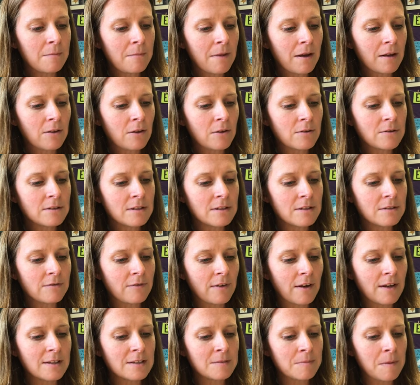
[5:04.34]
my closest
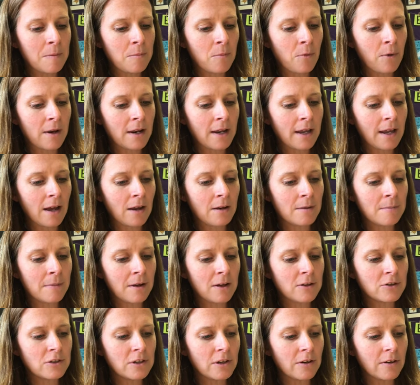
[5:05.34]
friends by pointing out
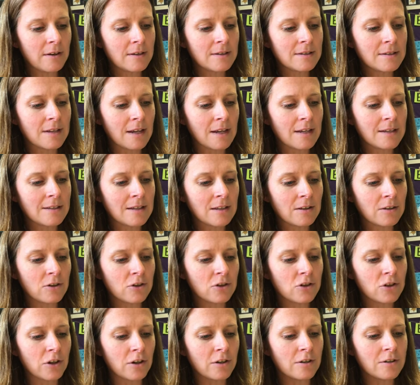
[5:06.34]
imaginary stains on their
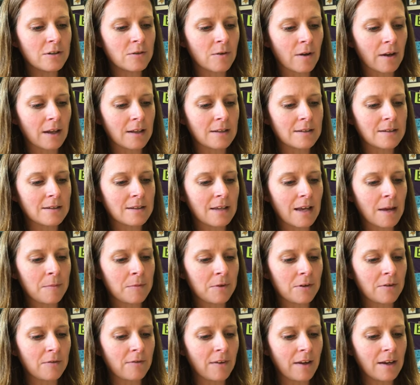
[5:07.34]
shirts so I could slap
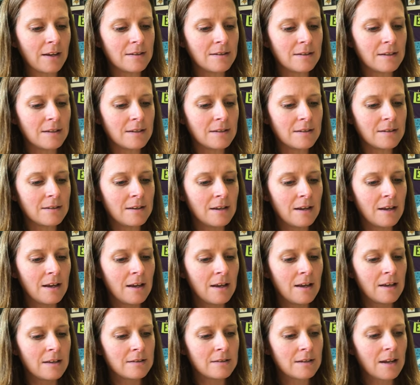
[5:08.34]
their faces?
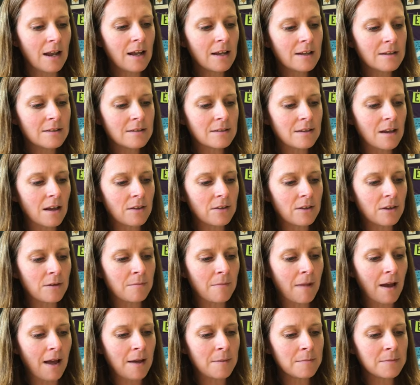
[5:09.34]
Did I insult their
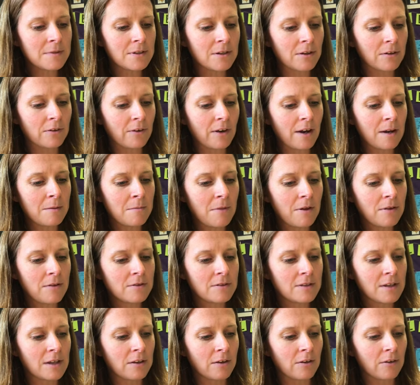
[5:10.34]
moms, their
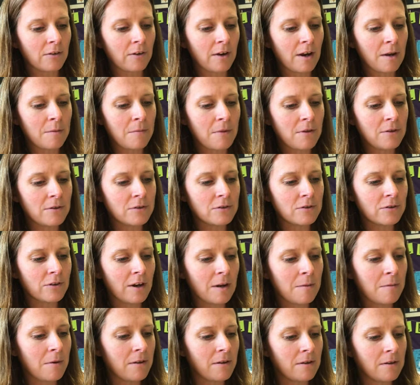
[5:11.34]
grandmothers, and their grandmothers'
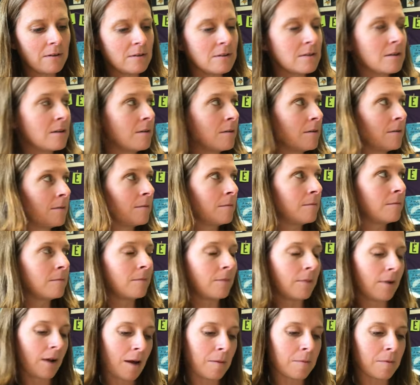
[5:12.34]
grandmothers?
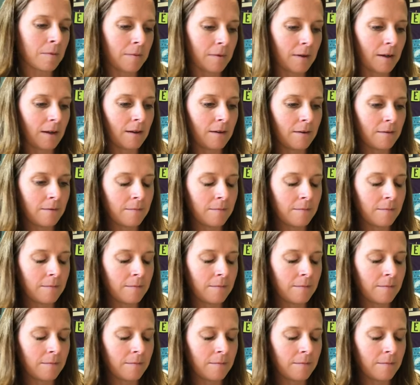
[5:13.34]
Probably.